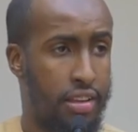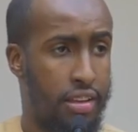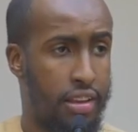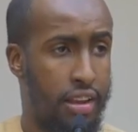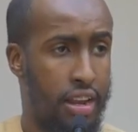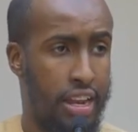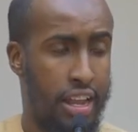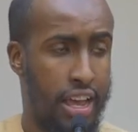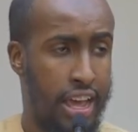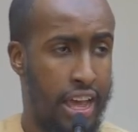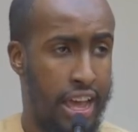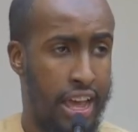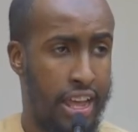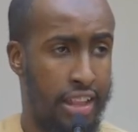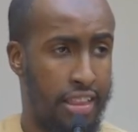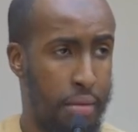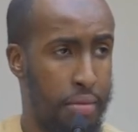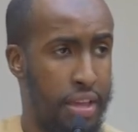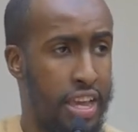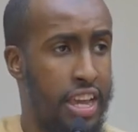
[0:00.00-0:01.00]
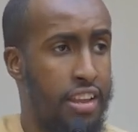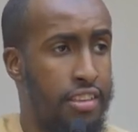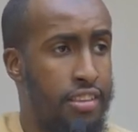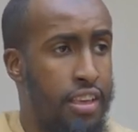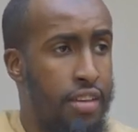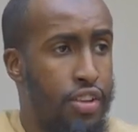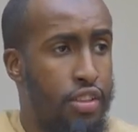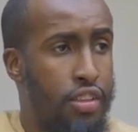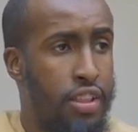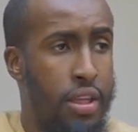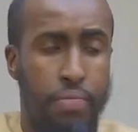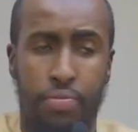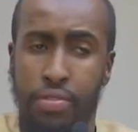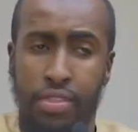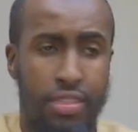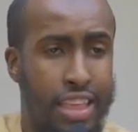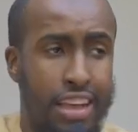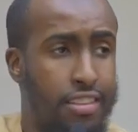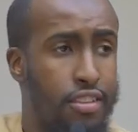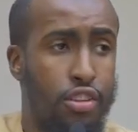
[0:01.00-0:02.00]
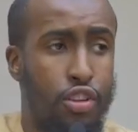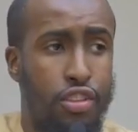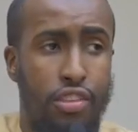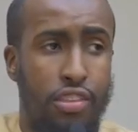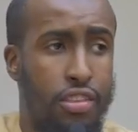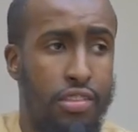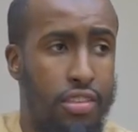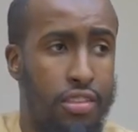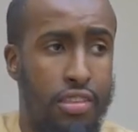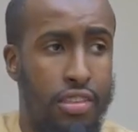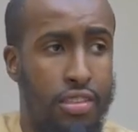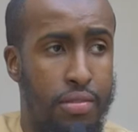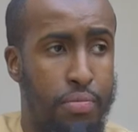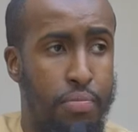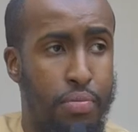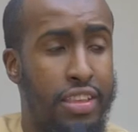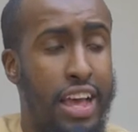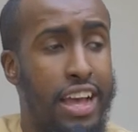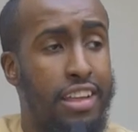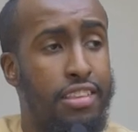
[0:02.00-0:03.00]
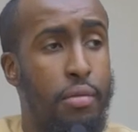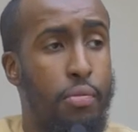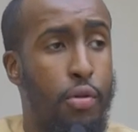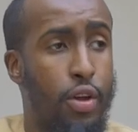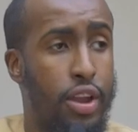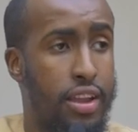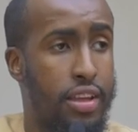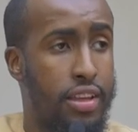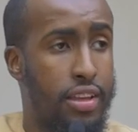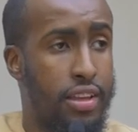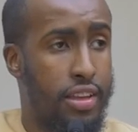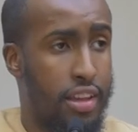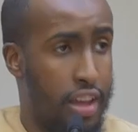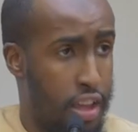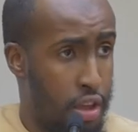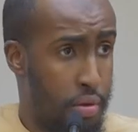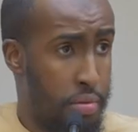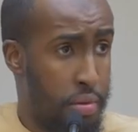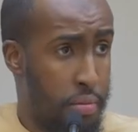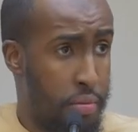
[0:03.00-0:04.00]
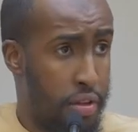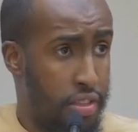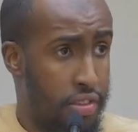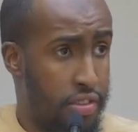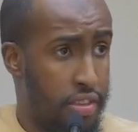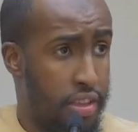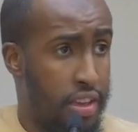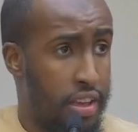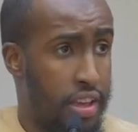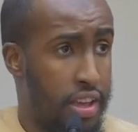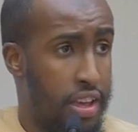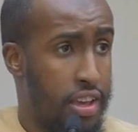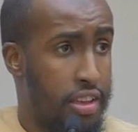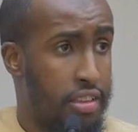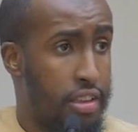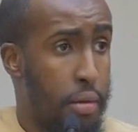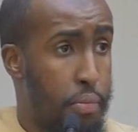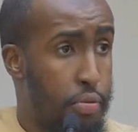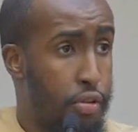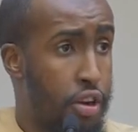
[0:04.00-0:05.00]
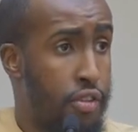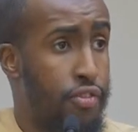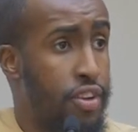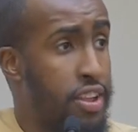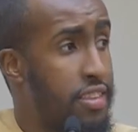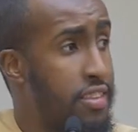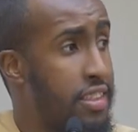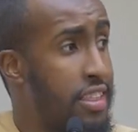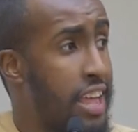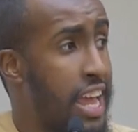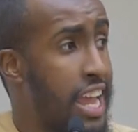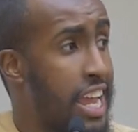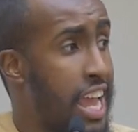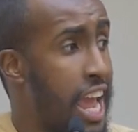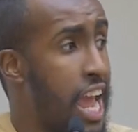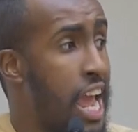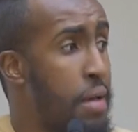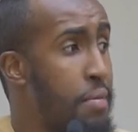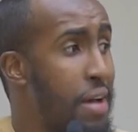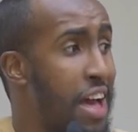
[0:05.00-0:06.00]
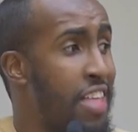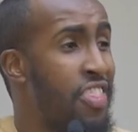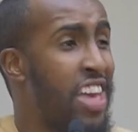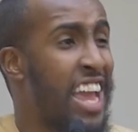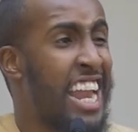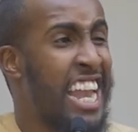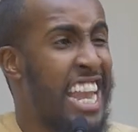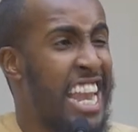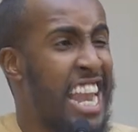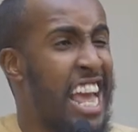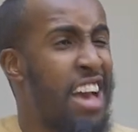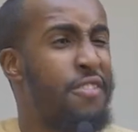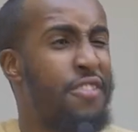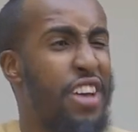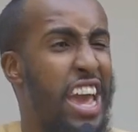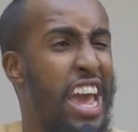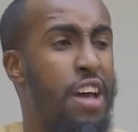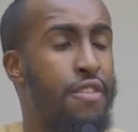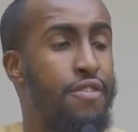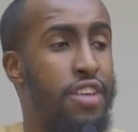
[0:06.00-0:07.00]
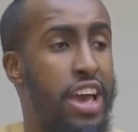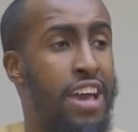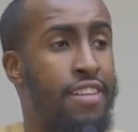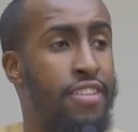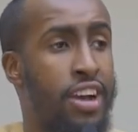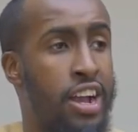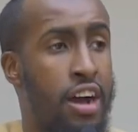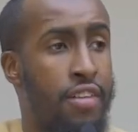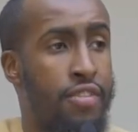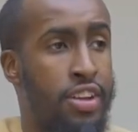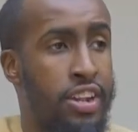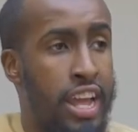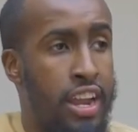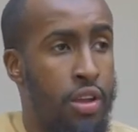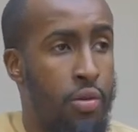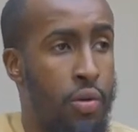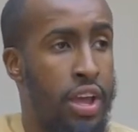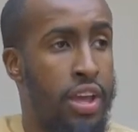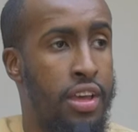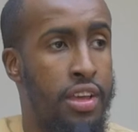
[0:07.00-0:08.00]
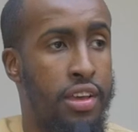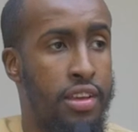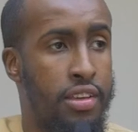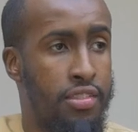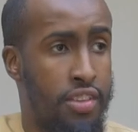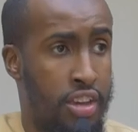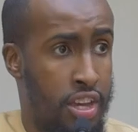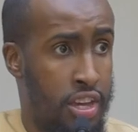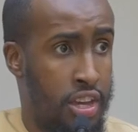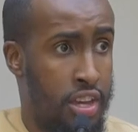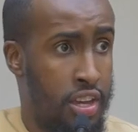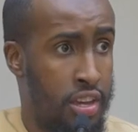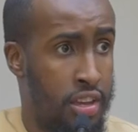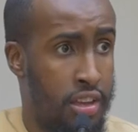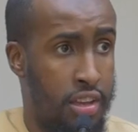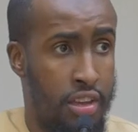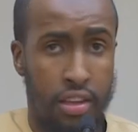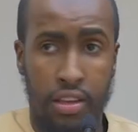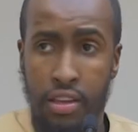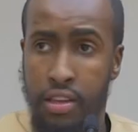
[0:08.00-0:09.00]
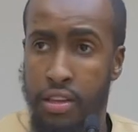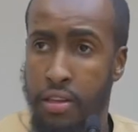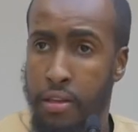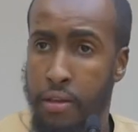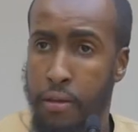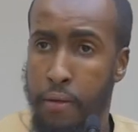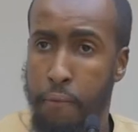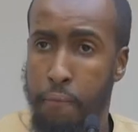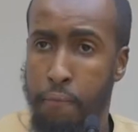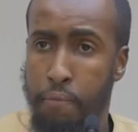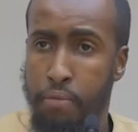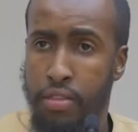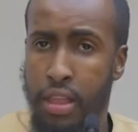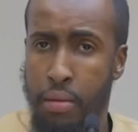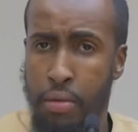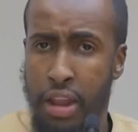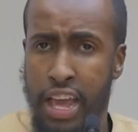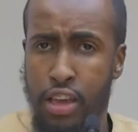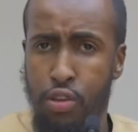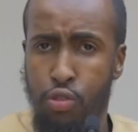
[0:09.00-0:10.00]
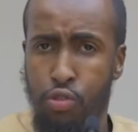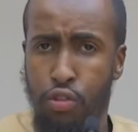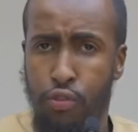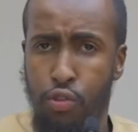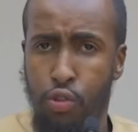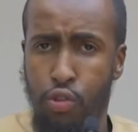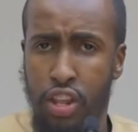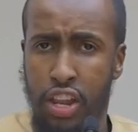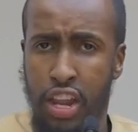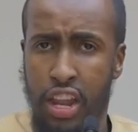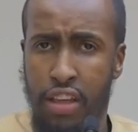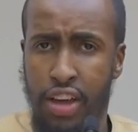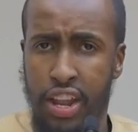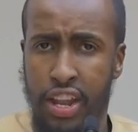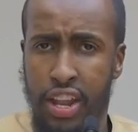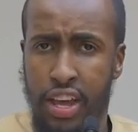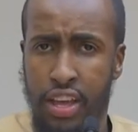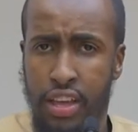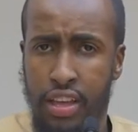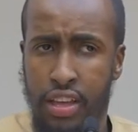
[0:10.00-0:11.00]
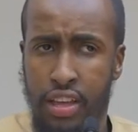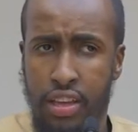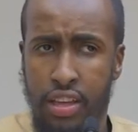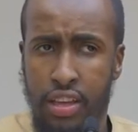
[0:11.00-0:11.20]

uh, tamkeen is given to them. That's not besides the point. Are you with me, brothers? Some prophets, they came and they never, ever, ever governed anywhere. Sahih. Nabiullah Yusuf, who did he live under?